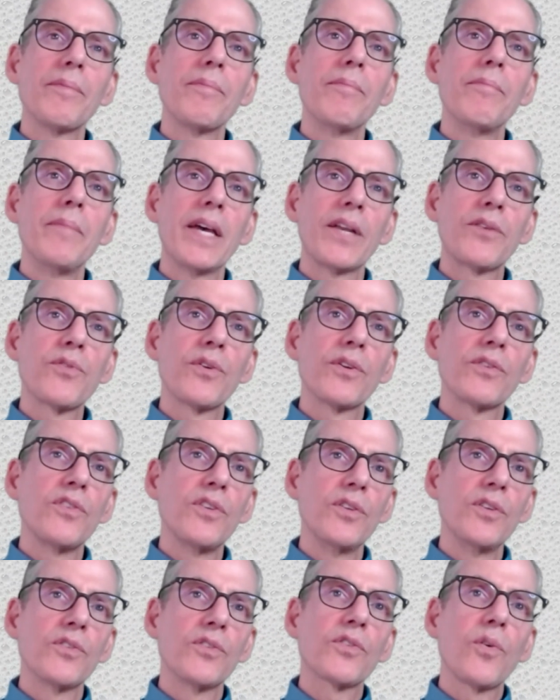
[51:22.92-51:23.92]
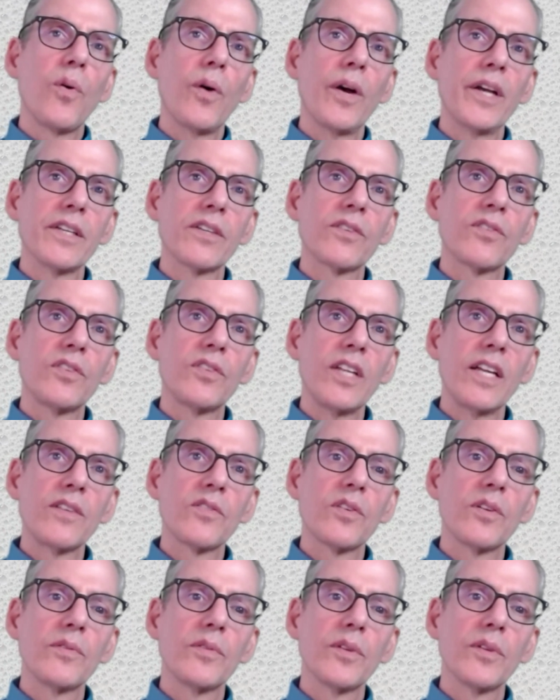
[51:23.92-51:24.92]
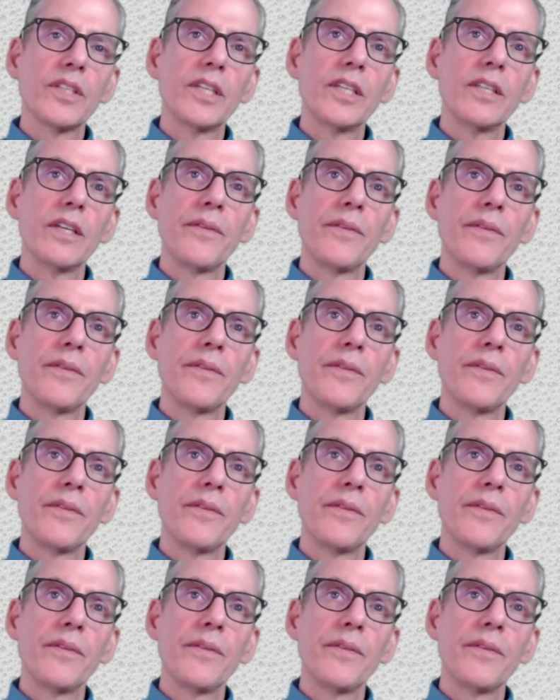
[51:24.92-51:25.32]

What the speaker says: MEDRA's used quite extensively.